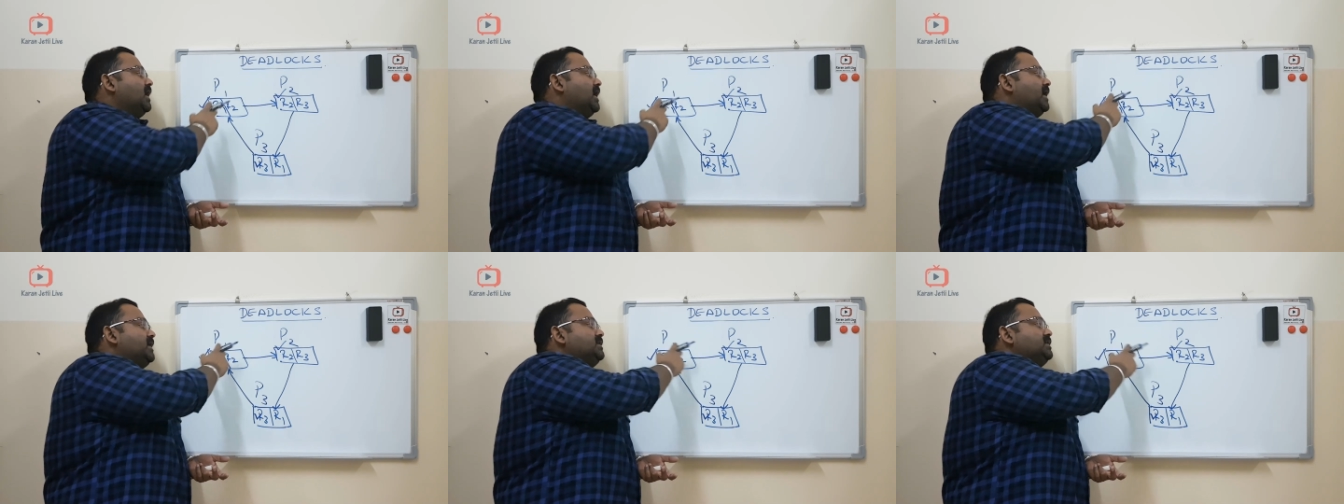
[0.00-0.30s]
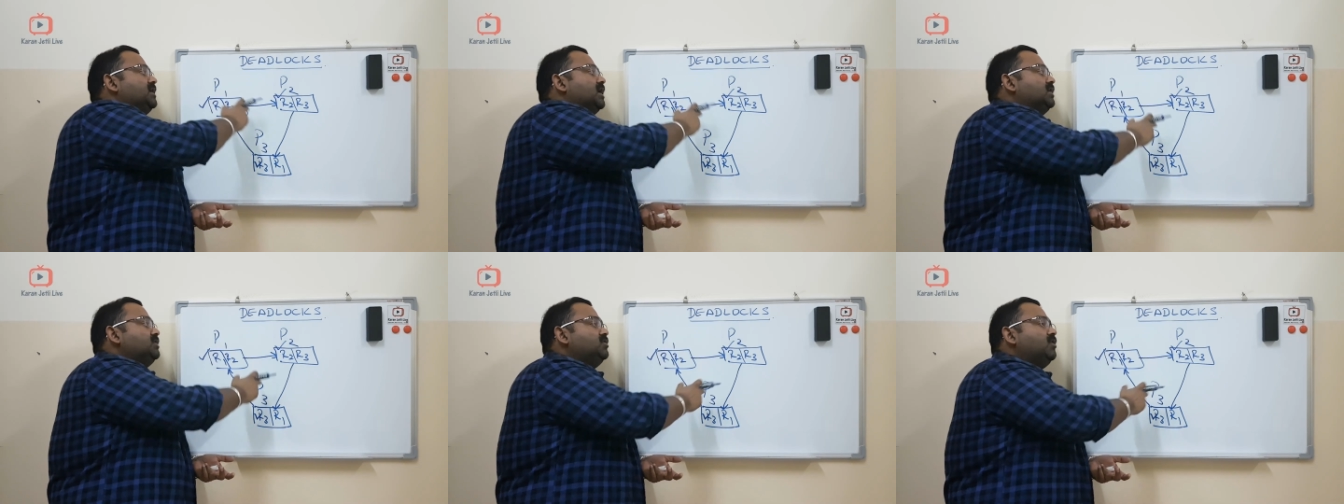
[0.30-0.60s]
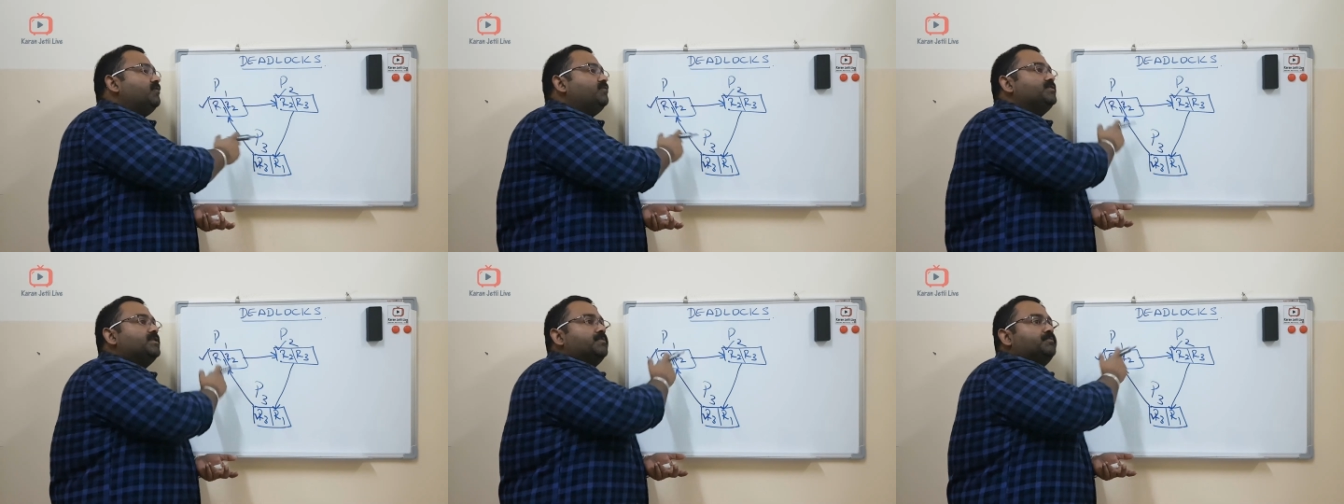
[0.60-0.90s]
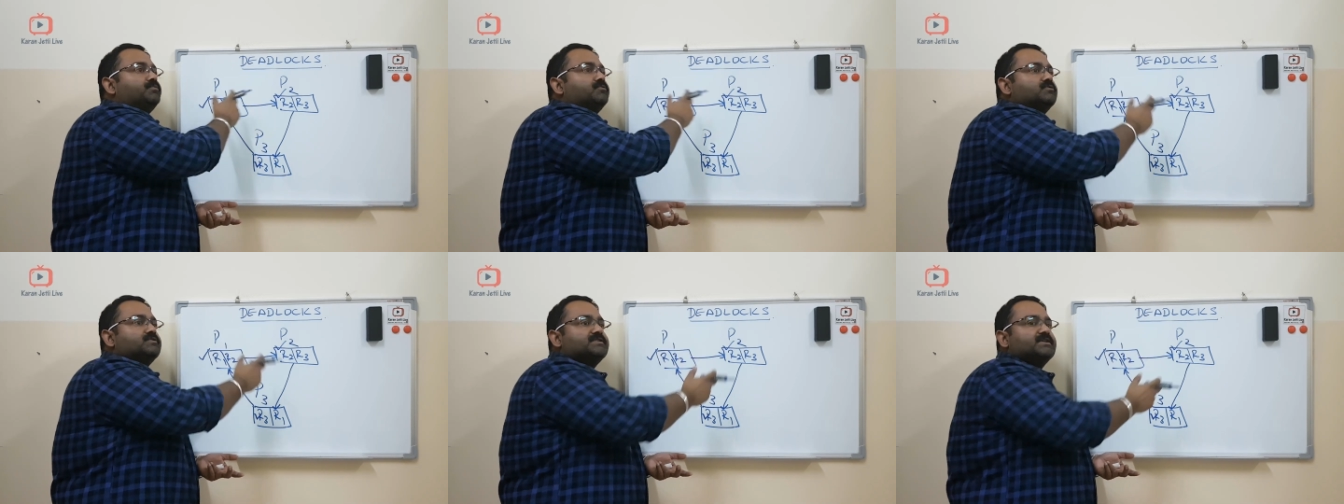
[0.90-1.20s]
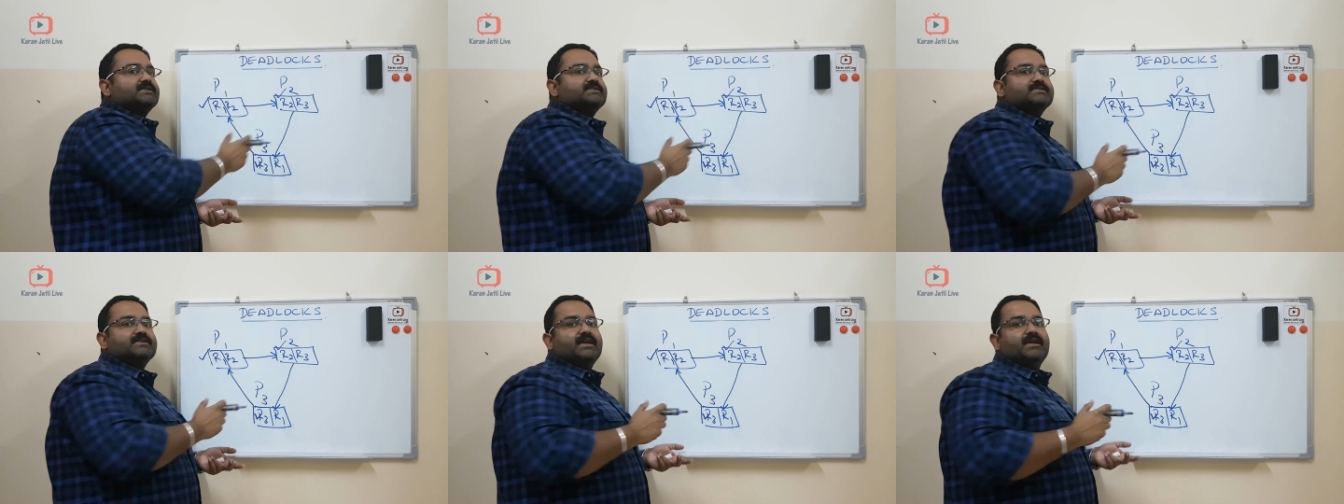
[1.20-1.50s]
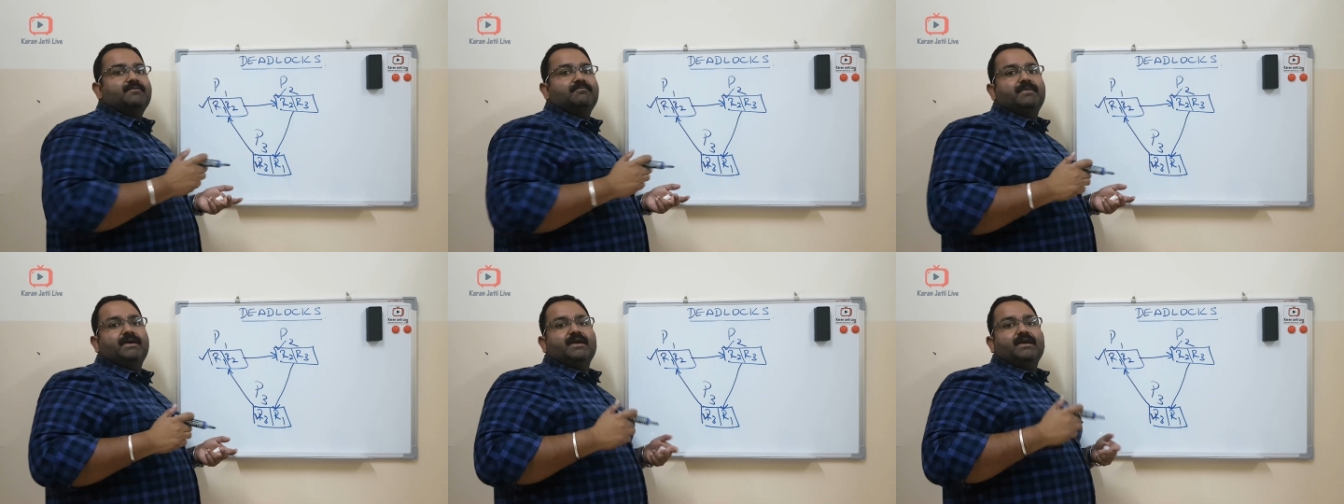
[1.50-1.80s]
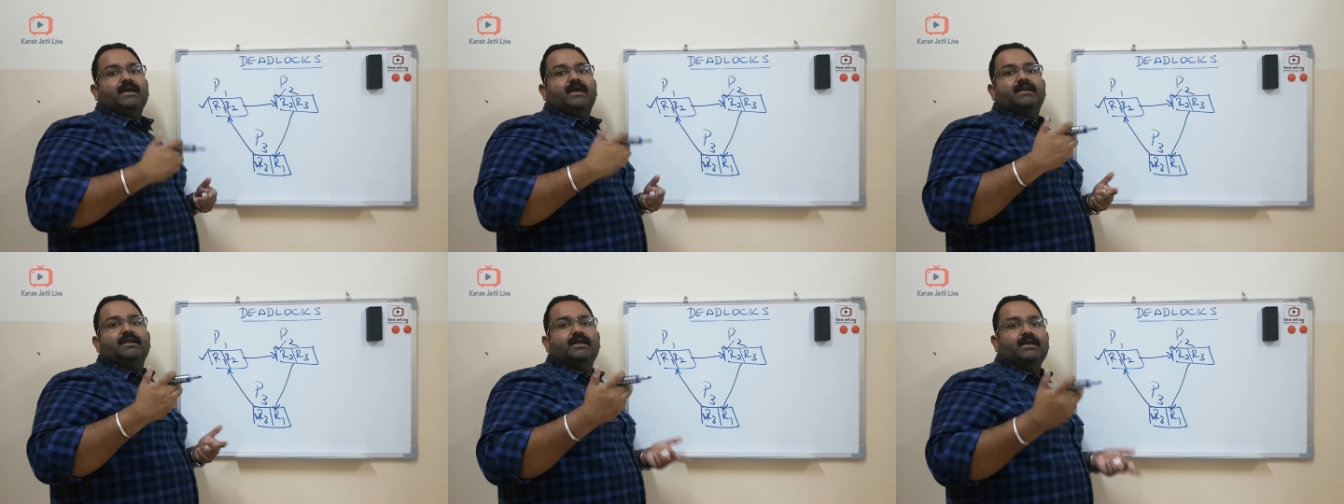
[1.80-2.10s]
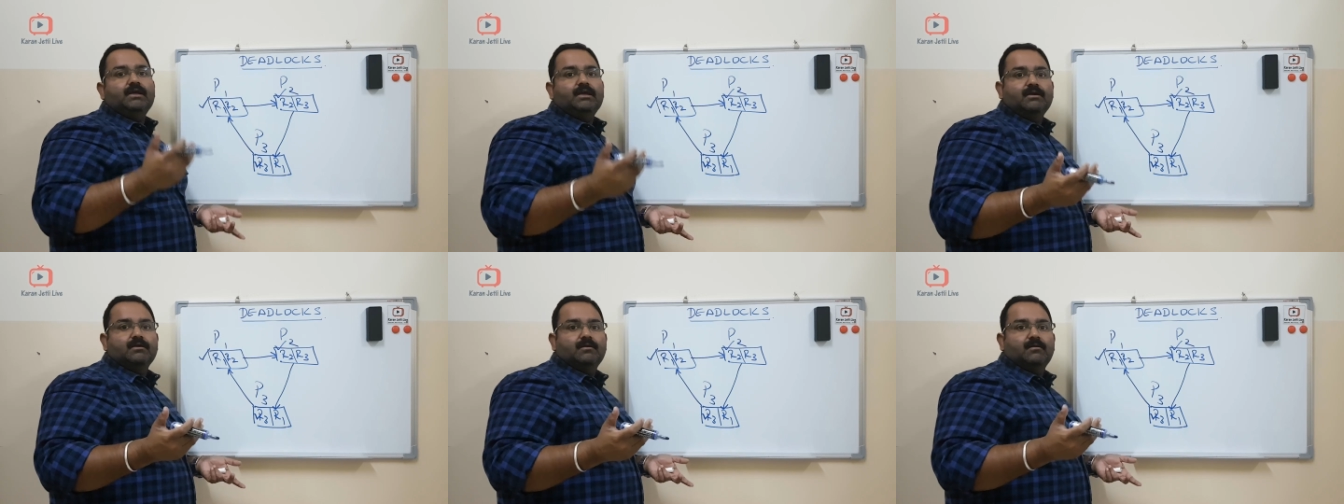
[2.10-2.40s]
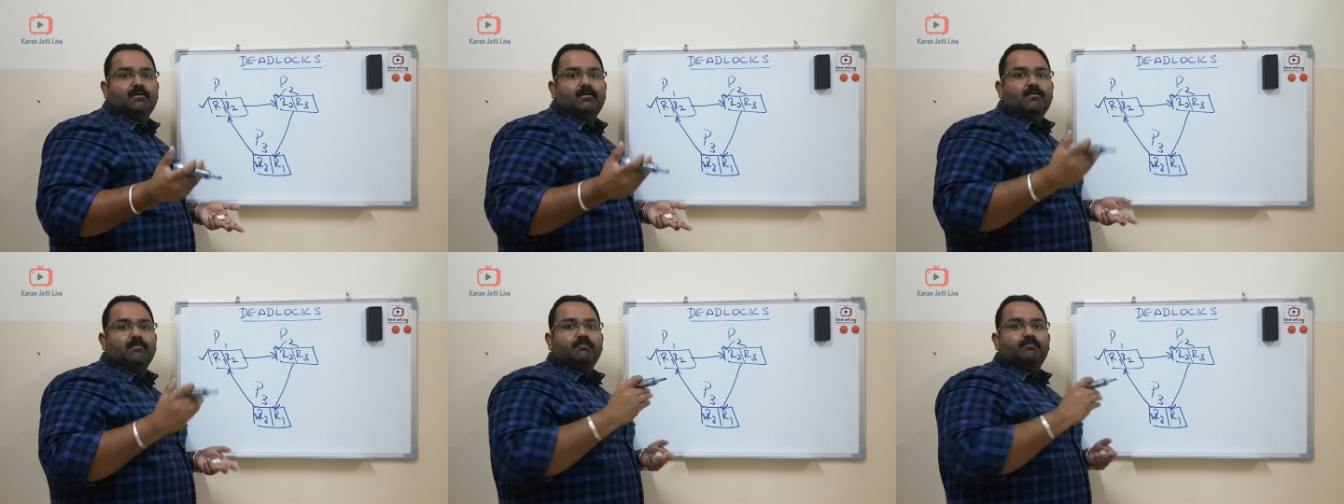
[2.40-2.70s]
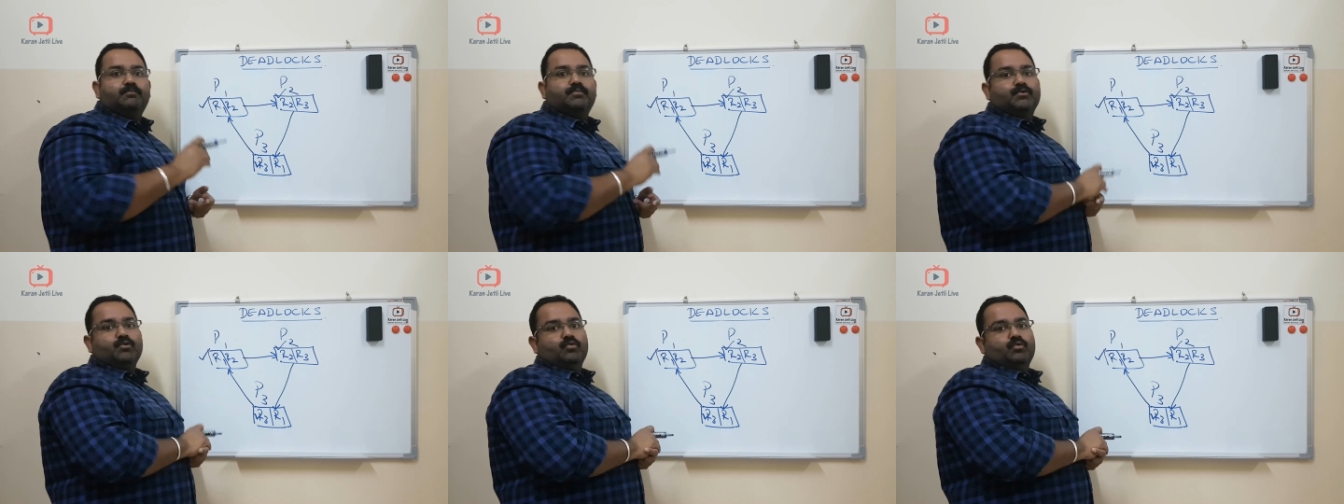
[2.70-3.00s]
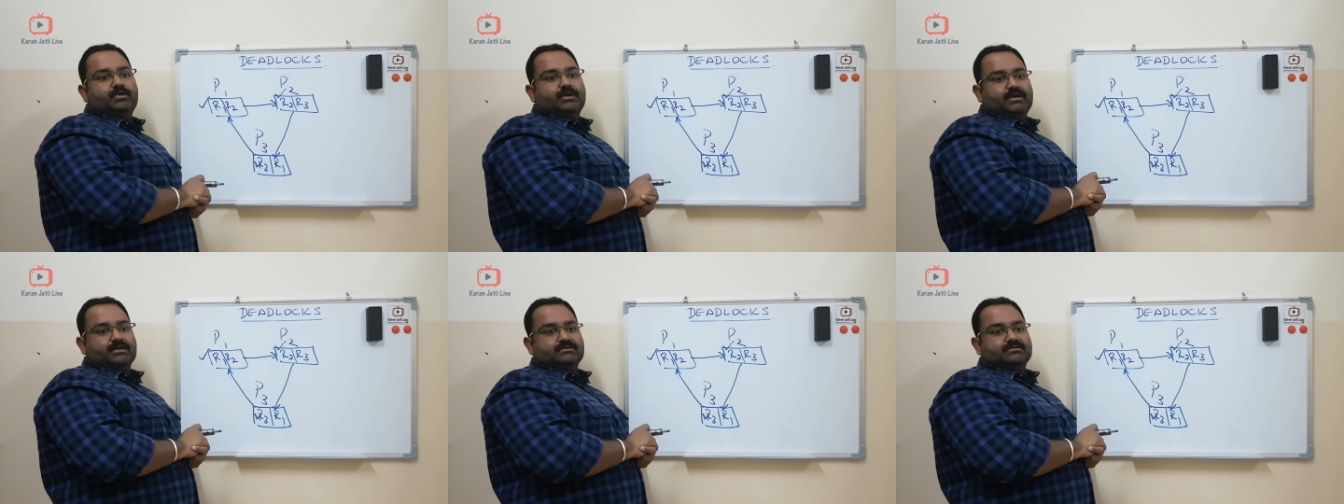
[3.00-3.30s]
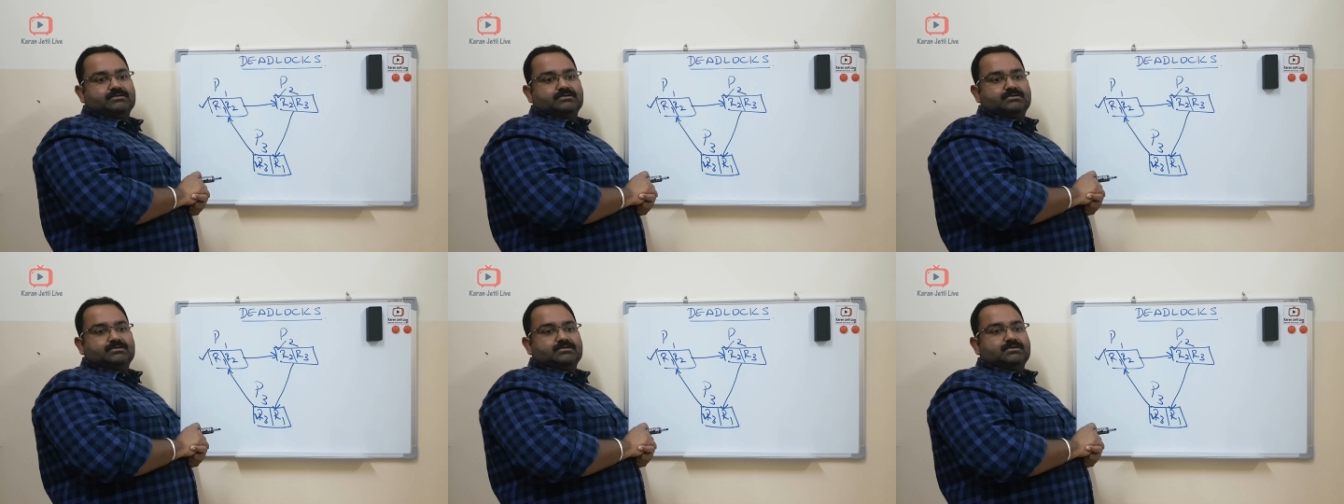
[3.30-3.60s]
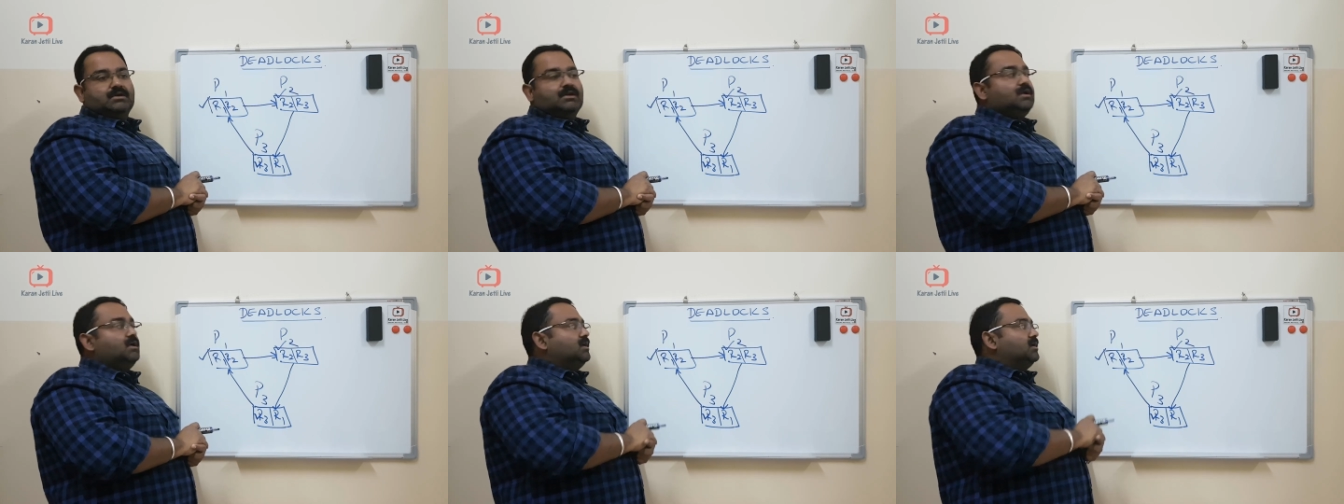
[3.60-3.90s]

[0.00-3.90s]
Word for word: and none of the process can make any progress.